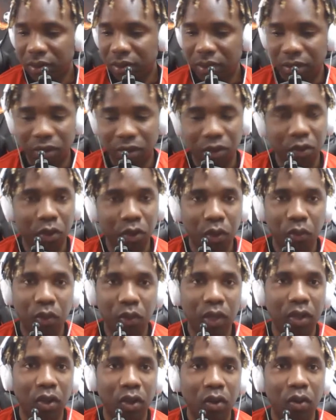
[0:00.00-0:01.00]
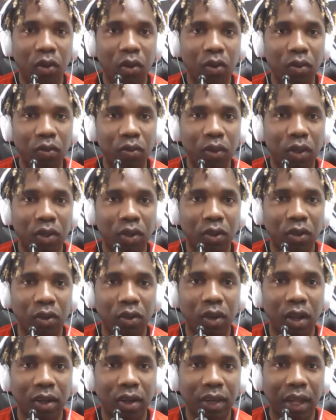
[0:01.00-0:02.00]
You know, we could
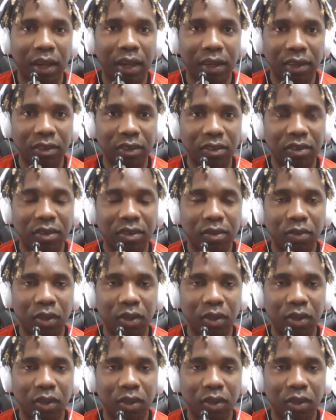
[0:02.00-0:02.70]
go down that list.